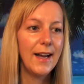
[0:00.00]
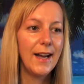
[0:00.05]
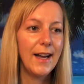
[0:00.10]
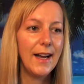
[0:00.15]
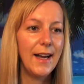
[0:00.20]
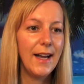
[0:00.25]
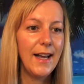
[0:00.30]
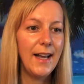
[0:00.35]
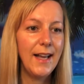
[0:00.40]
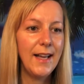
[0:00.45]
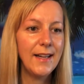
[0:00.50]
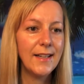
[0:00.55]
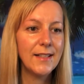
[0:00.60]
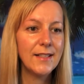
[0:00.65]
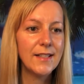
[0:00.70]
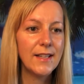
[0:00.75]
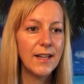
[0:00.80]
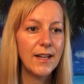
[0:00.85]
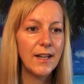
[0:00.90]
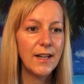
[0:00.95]
And
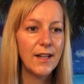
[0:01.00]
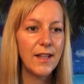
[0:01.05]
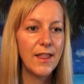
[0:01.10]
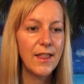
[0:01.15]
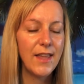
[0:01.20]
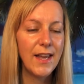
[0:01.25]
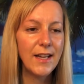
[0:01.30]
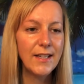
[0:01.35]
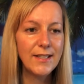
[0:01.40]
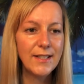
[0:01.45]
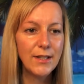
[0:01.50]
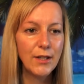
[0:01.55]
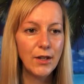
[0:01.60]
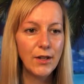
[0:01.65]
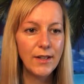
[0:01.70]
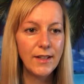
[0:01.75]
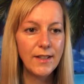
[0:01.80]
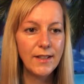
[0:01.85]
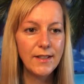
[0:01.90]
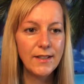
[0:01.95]
they
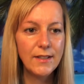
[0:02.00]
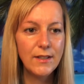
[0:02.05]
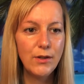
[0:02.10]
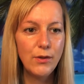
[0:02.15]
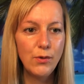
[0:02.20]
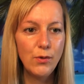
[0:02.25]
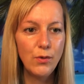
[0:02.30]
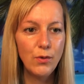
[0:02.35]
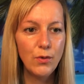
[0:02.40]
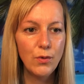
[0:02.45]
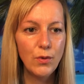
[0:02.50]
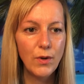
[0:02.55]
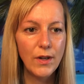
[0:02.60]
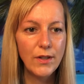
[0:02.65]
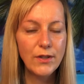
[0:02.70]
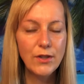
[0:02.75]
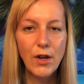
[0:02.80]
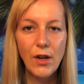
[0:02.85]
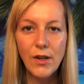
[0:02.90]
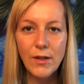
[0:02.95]
started to
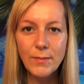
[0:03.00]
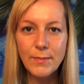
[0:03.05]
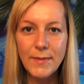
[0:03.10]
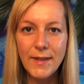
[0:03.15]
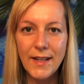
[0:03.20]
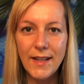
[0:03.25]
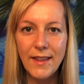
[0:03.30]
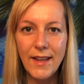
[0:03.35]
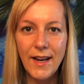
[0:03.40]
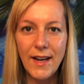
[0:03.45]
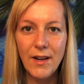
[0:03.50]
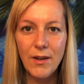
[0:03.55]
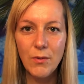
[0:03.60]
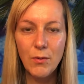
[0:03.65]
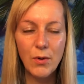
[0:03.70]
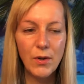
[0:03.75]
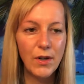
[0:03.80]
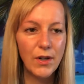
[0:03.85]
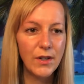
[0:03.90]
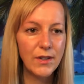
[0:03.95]
assault me. They
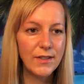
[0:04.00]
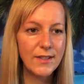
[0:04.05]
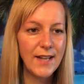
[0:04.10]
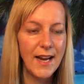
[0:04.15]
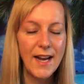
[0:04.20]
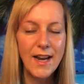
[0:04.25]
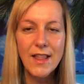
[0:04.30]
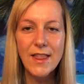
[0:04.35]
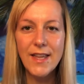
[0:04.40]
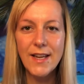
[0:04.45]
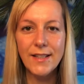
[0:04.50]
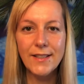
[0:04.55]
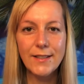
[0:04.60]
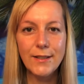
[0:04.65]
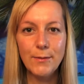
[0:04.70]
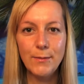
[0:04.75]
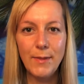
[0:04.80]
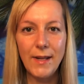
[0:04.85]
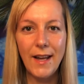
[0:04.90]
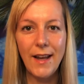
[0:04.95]
were saying things
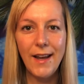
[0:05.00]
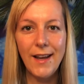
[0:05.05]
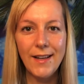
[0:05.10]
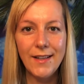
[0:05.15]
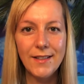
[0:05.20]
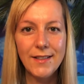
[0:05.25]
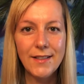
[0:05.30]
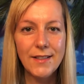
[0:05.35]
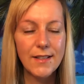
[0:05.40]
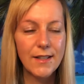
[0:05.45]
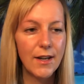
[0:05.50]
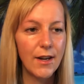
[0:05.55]
to me, and